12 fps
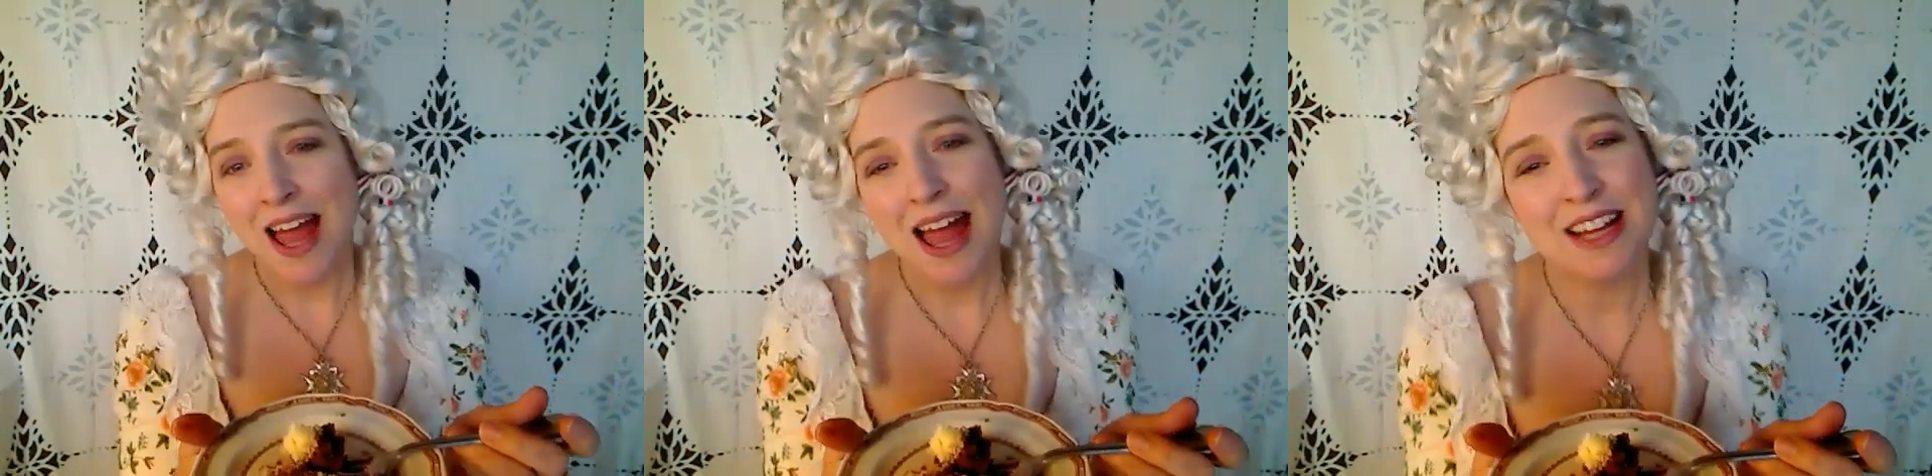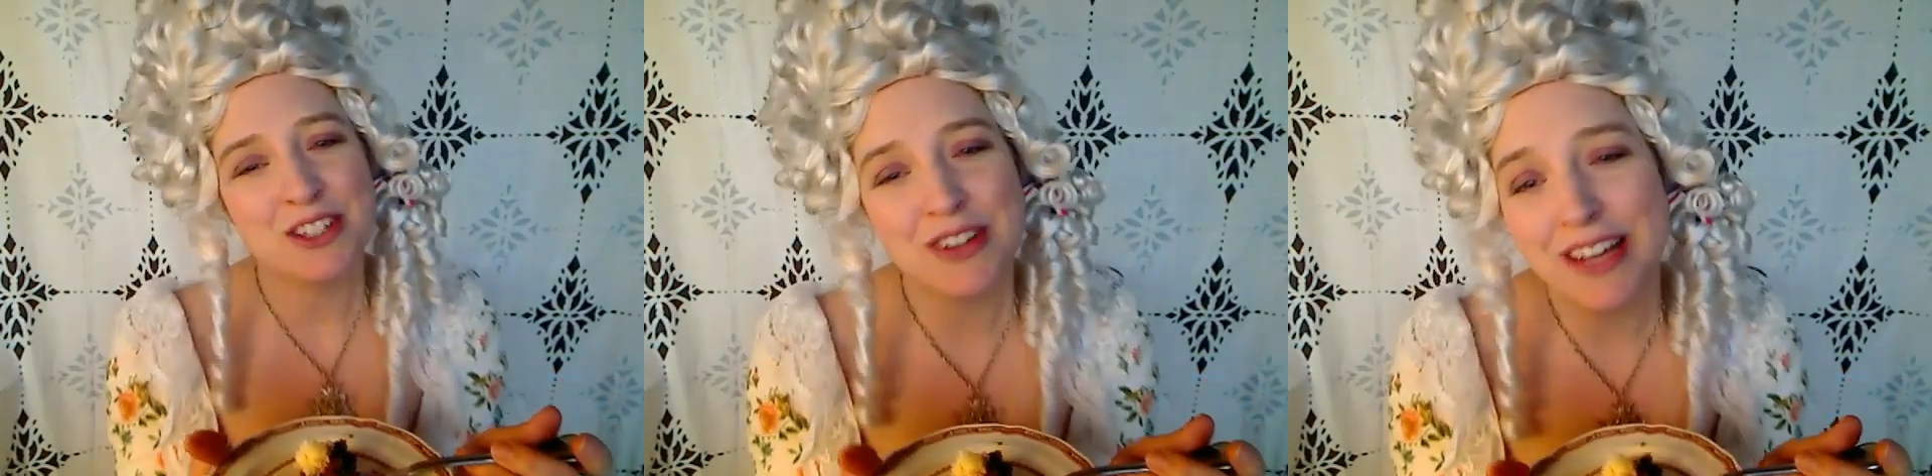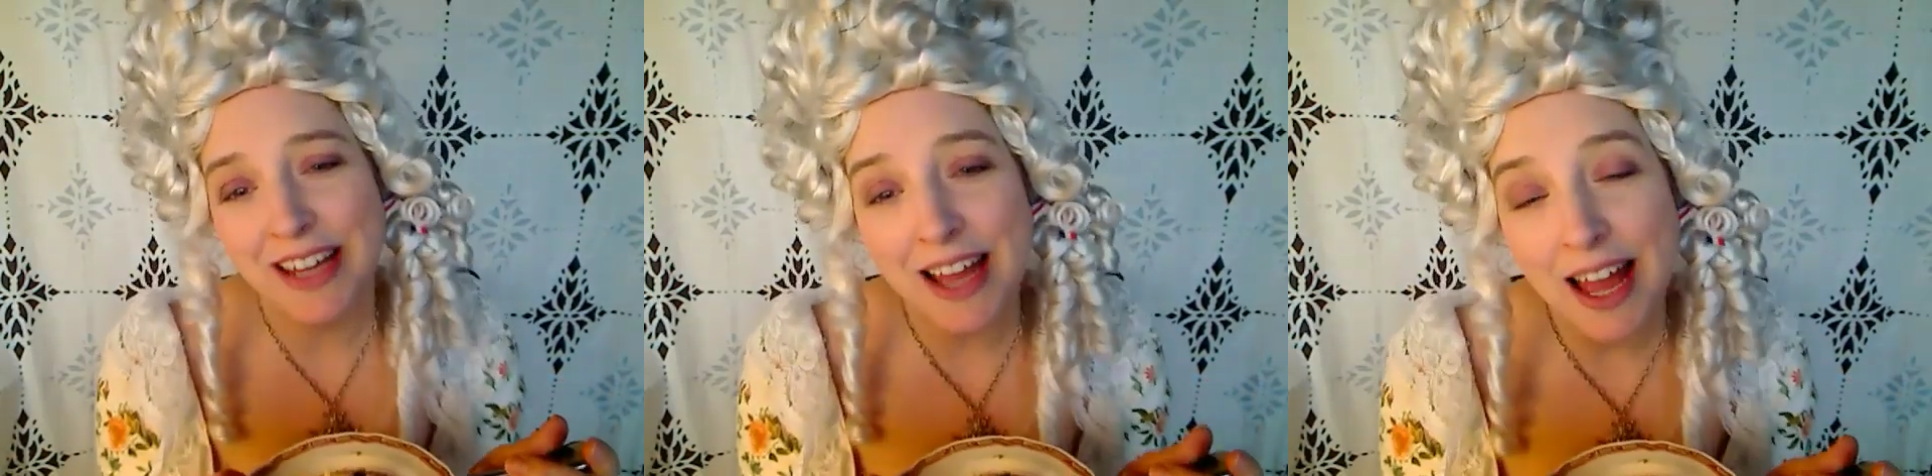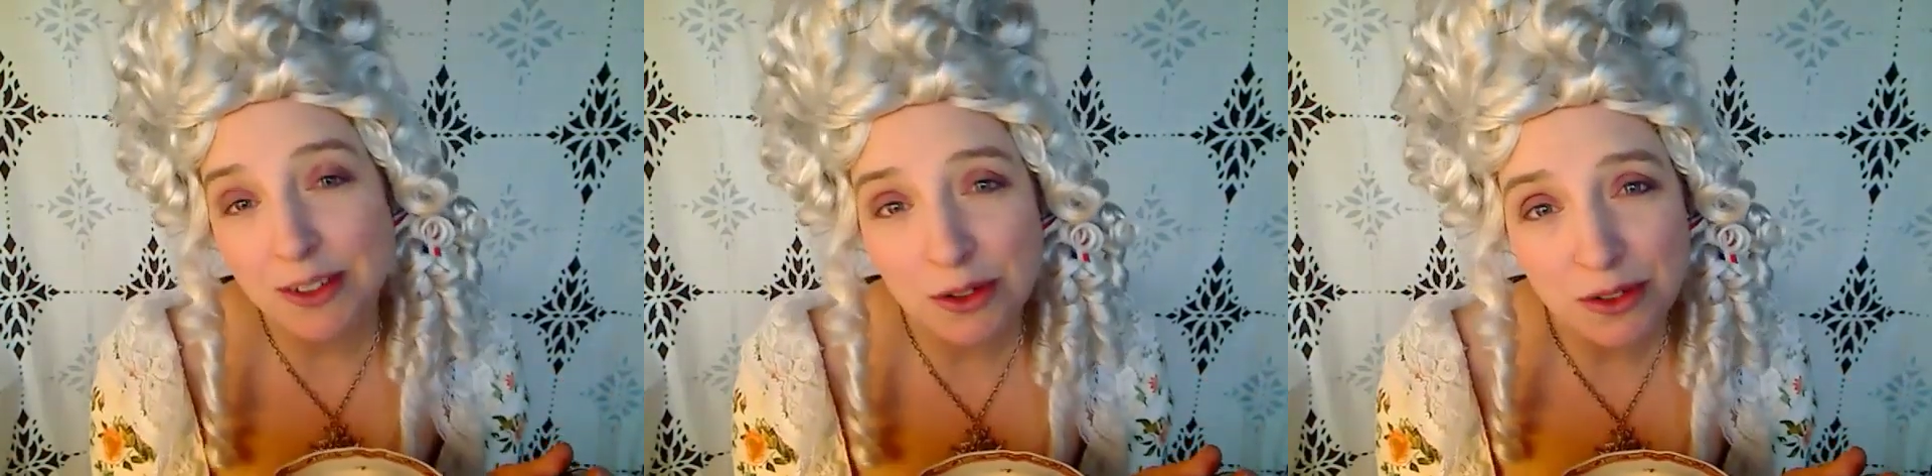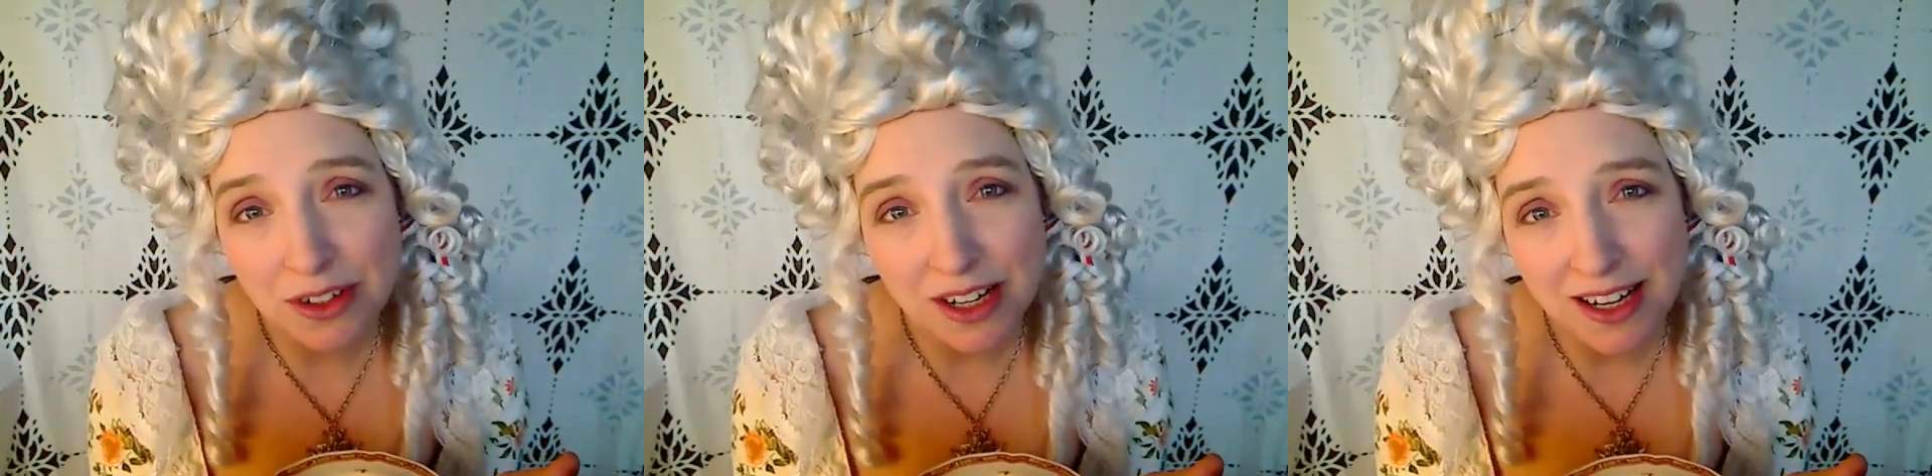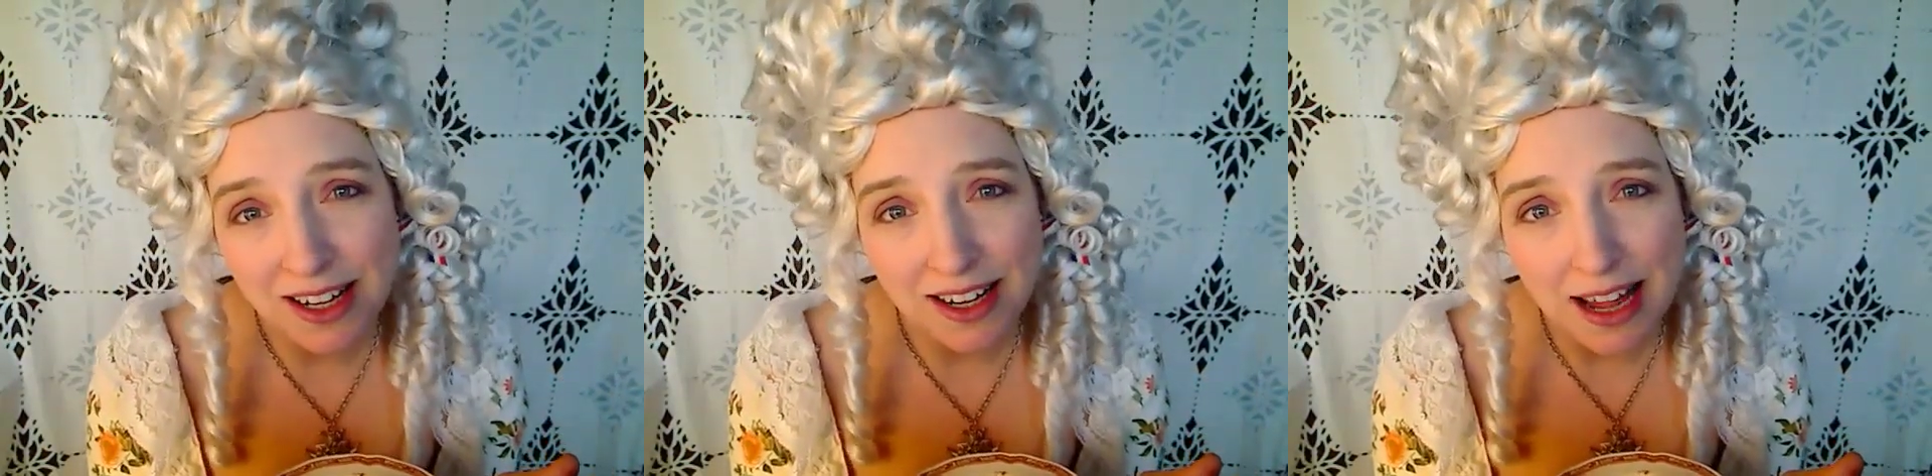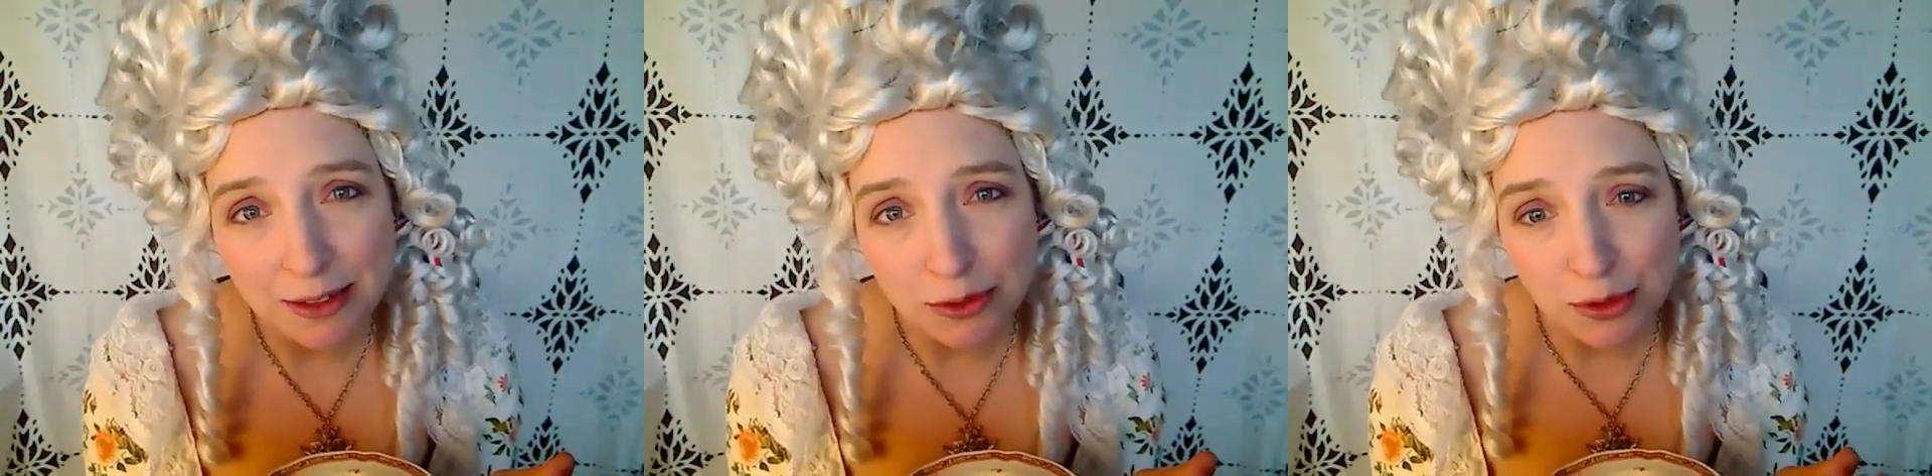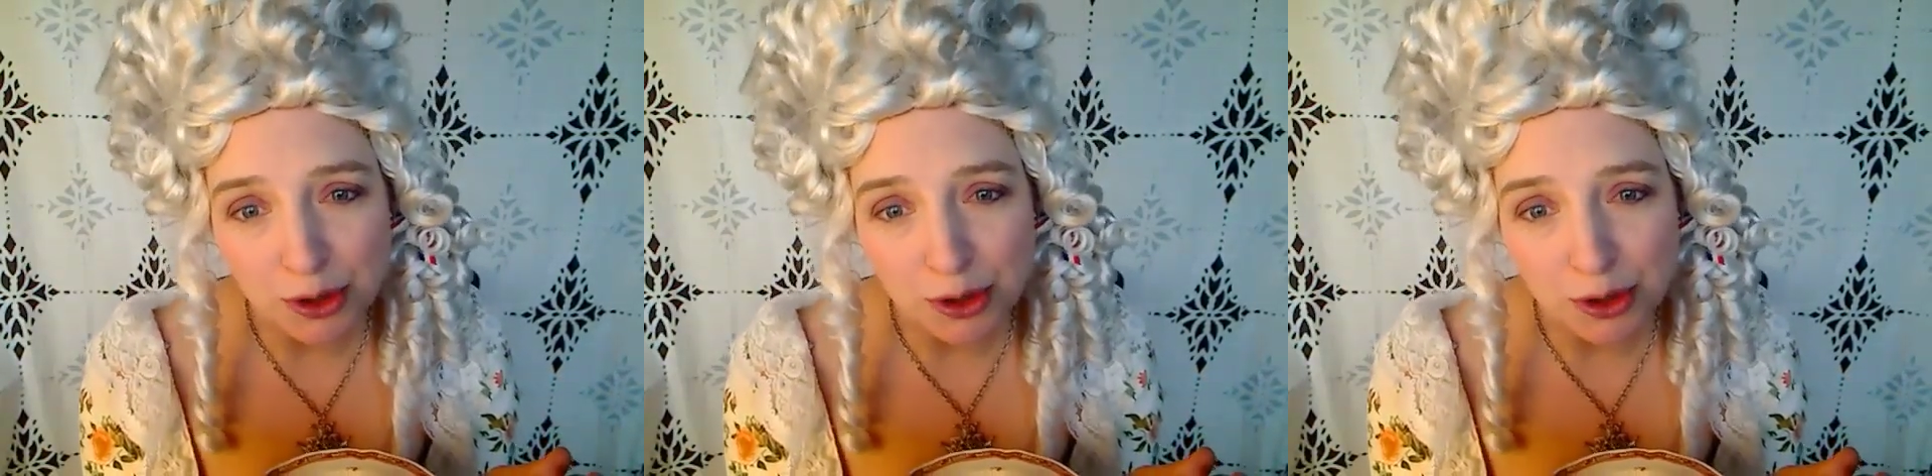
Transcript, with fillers: Actually, I don't really like to